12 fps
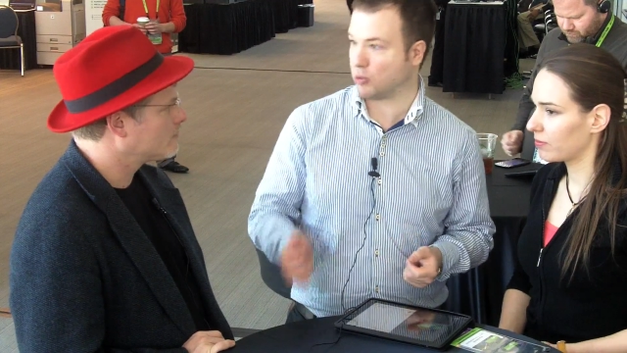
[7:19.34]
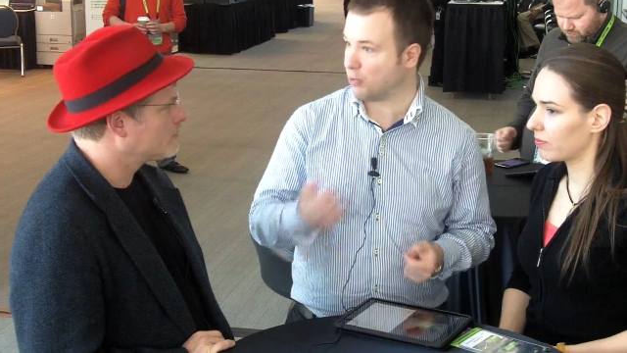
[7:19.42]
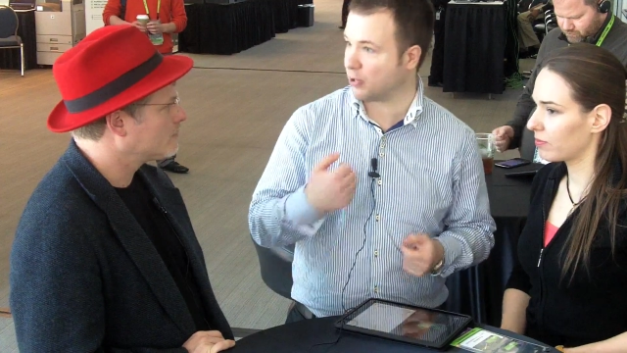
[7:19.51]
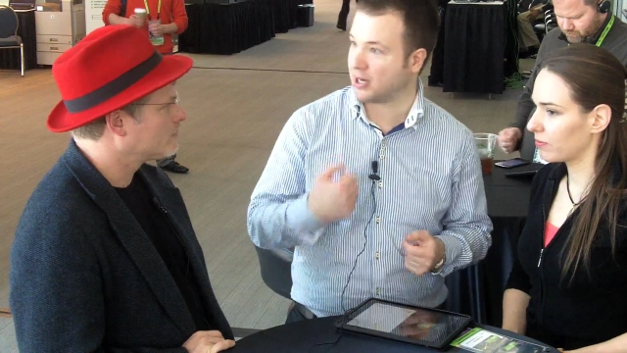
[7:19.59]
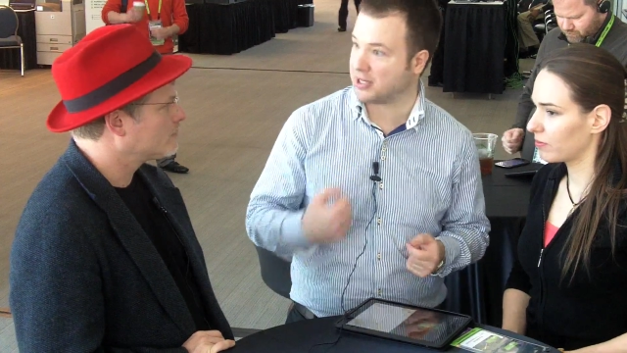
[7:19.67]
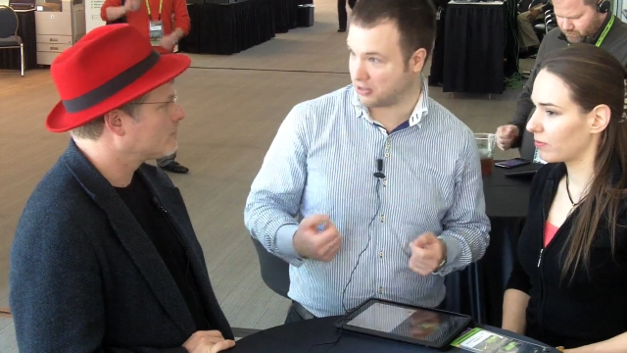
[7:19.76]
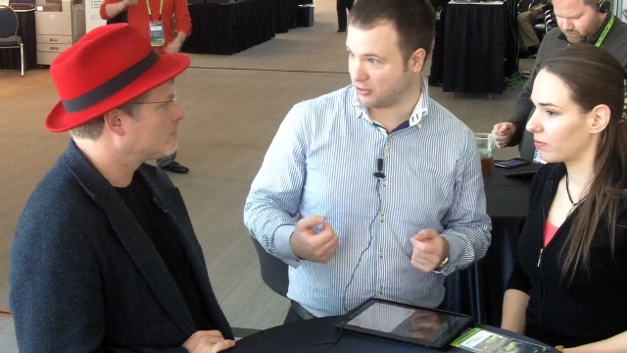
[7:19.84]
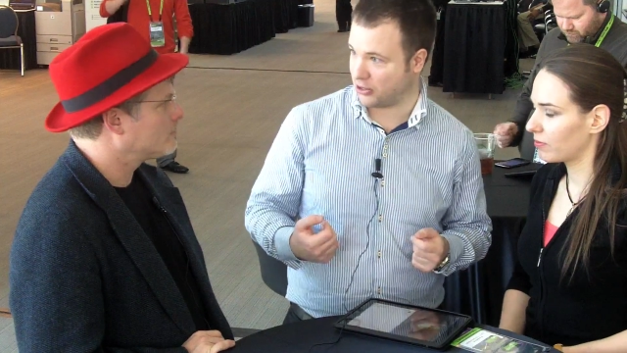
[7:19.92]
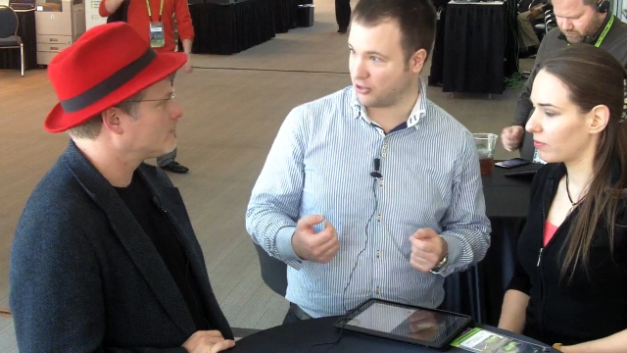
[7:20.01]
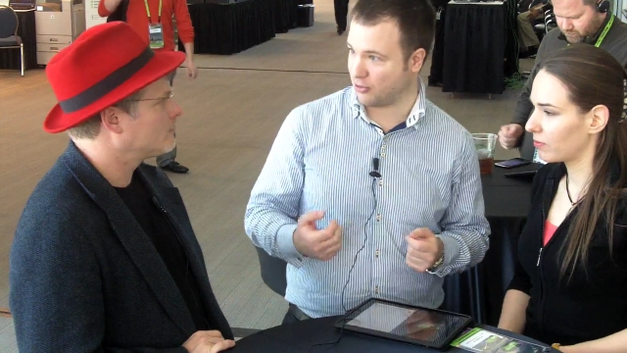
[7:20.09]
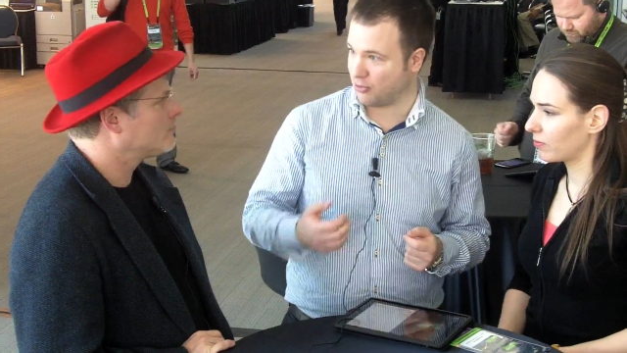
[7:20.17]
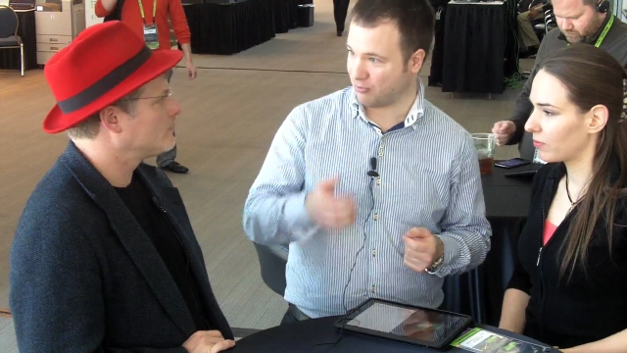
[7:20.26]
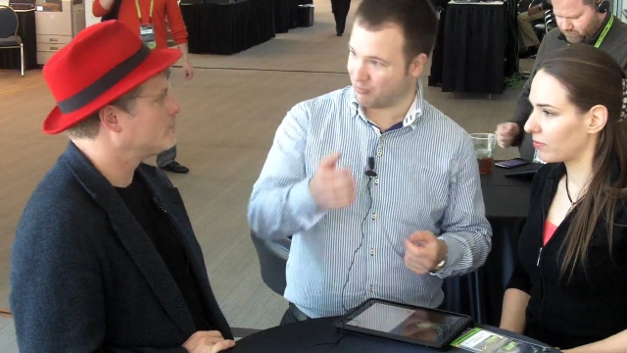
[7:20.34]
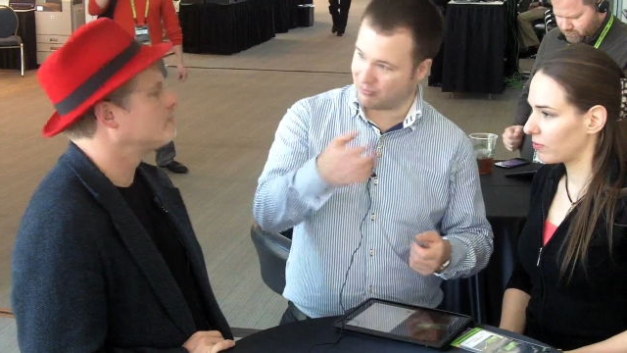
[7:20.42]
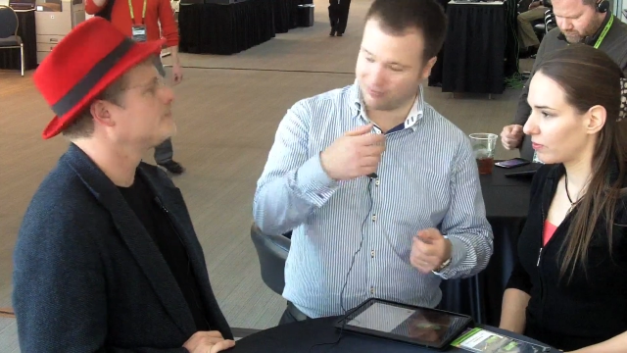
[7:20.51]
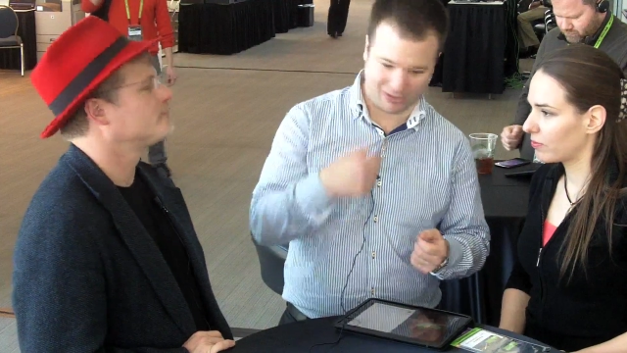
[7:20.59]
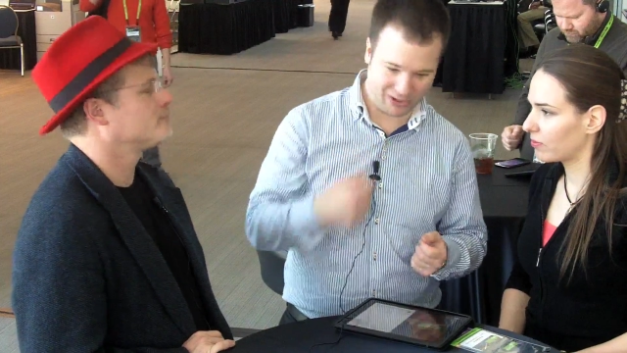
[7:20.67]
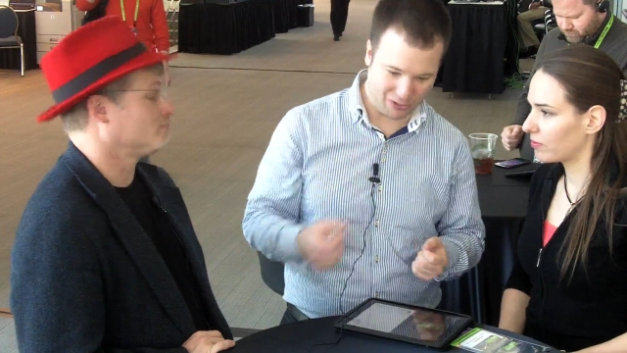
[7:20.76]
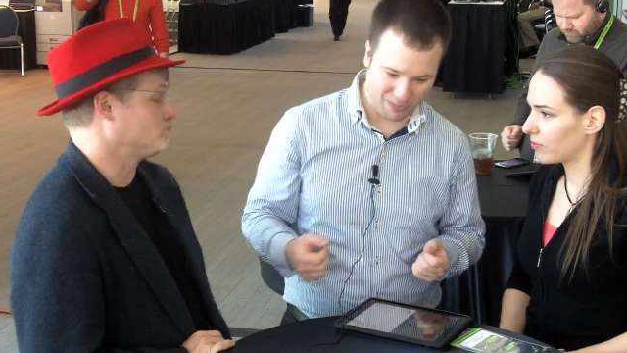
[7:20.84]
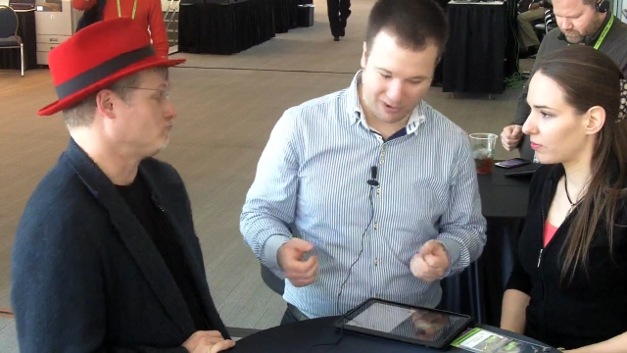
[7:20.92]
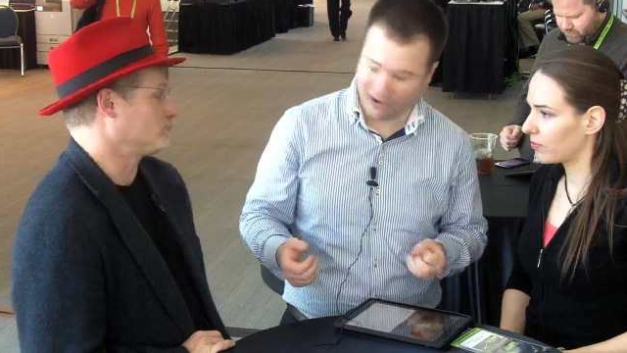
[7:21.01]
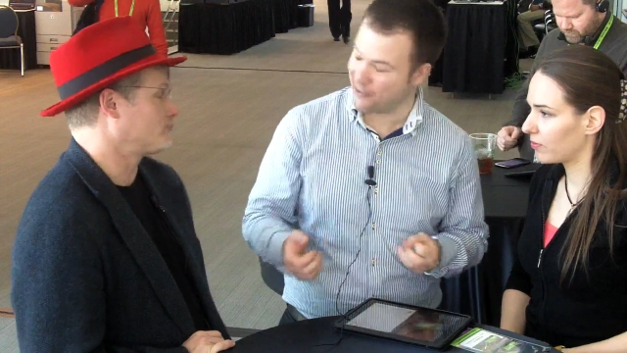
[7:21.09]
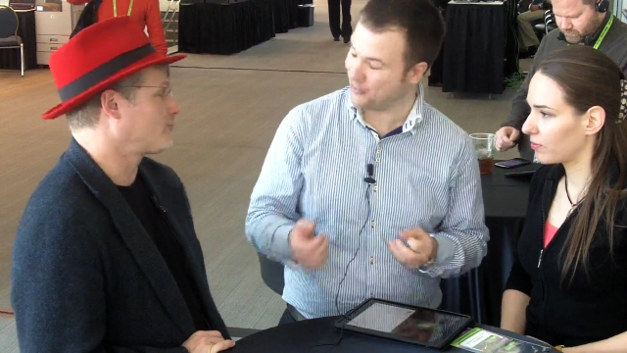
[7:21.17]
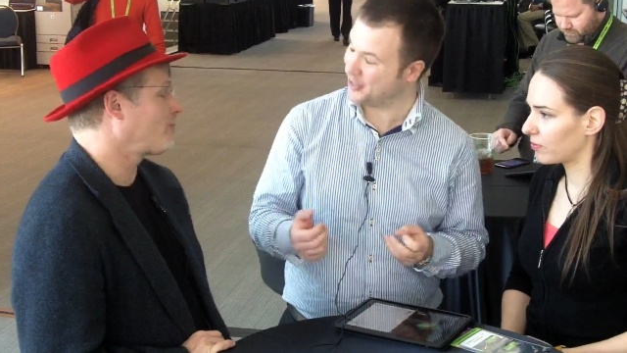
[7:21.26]
Speaker 1: super cluster in your, in your
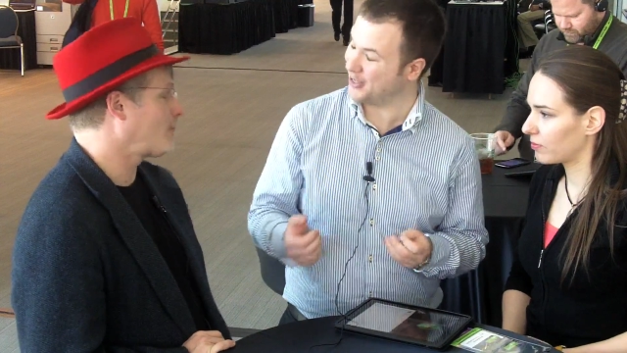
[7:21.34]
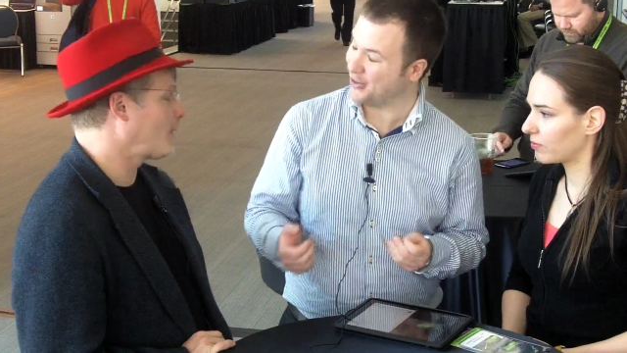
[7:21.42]
barn or